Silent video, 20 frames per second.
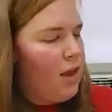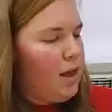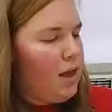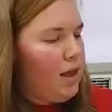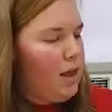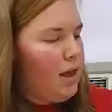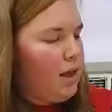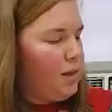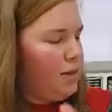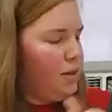
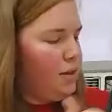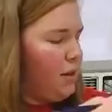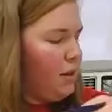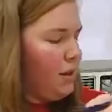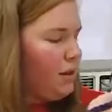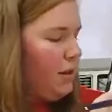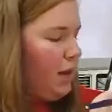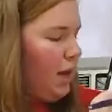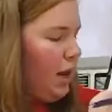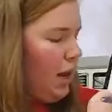And
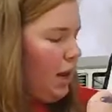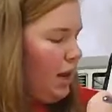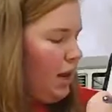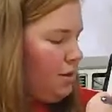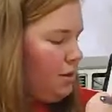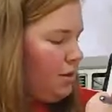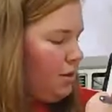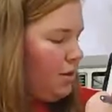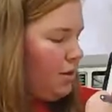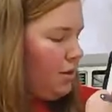
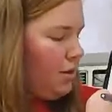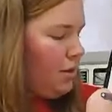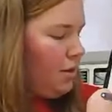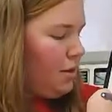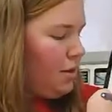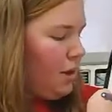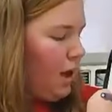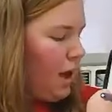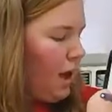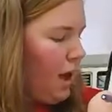neat
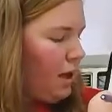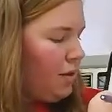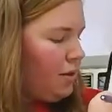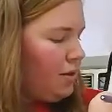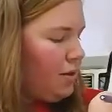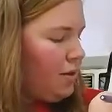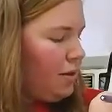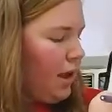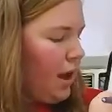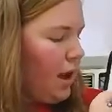
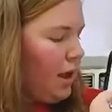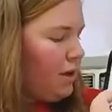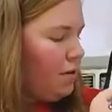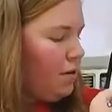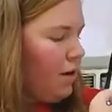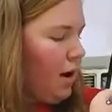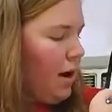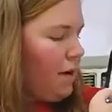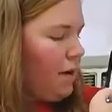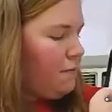has
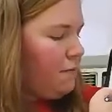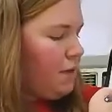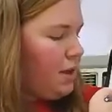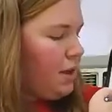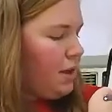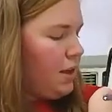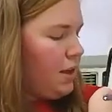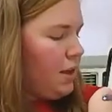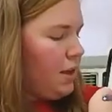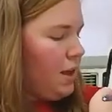digraph
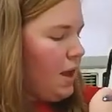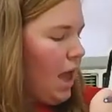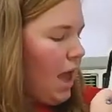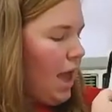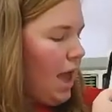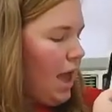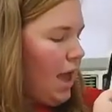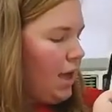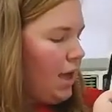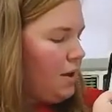
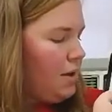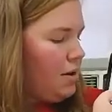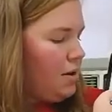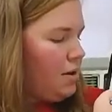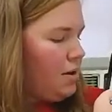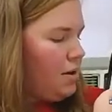EA.